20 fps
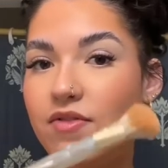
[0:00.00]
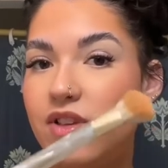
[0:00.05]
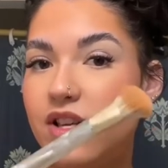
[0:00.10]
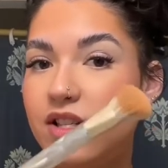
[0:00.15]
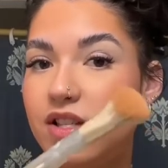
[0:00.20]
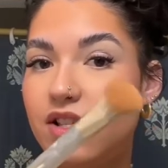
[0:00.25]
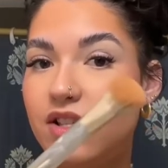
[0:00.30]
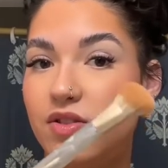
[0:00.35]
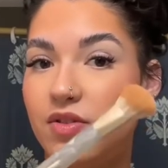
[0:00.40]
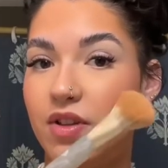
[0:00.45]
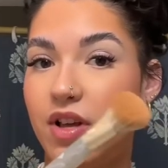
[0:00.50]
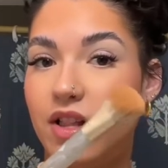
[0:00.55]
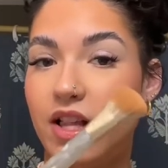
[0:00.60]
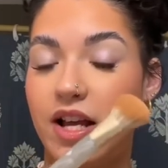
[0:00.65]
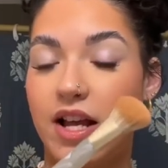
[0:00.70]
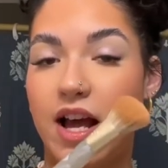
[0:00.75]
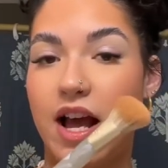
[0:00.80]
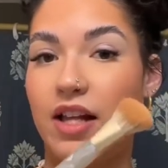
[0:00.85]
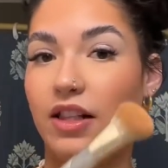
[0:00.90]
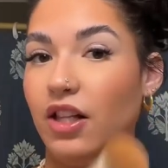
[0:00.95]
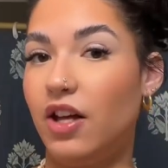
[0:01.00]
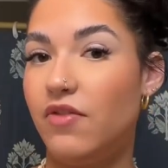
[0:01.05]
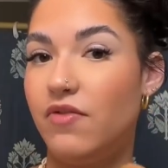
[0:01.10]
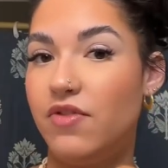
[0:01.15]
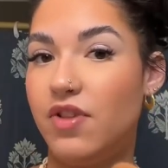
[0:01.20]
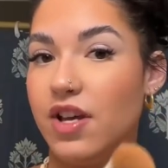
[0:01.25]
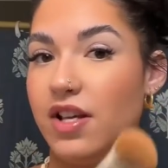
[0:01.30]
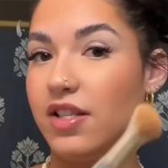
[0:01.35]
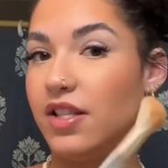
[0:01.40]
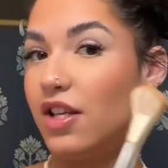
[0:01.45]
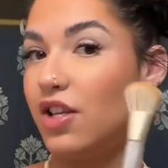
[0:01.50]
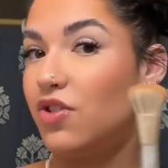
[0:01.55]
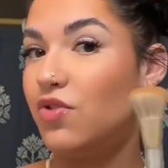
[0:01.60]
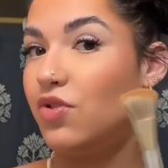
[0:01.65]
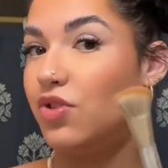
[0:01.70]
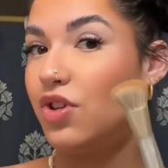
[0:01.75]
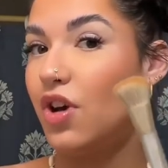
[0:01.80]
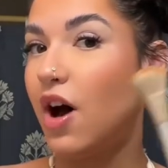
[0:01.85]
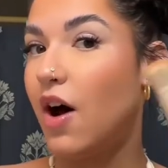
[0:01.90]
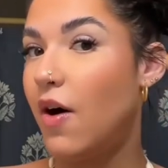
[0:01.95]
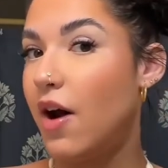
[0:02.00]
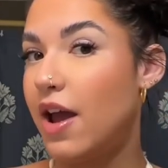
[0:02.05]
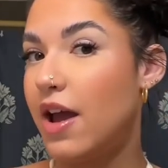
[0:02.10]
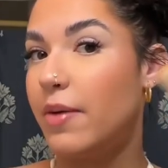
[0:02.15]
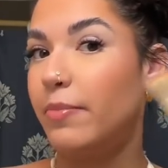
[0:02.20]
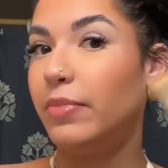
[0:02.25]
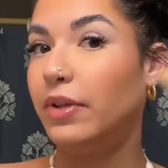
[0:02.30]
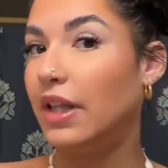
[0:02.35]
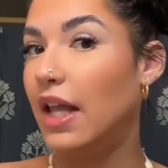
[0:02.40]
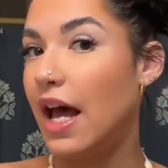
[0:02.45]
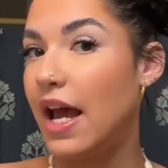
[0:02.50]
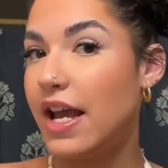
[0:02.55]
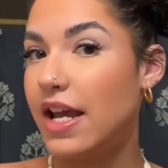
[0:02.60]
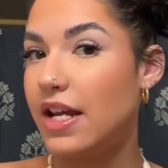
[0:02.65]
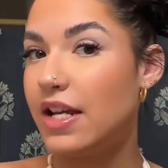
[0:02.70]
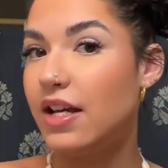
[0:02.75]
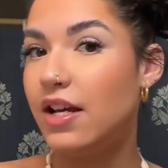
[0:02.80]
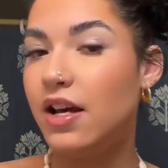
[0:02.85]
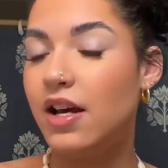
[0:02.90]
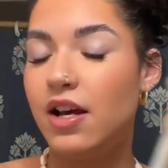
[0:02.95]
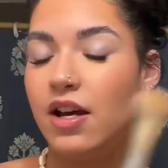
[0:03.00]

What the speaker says: This is like, I love this. Like, you saw how I applied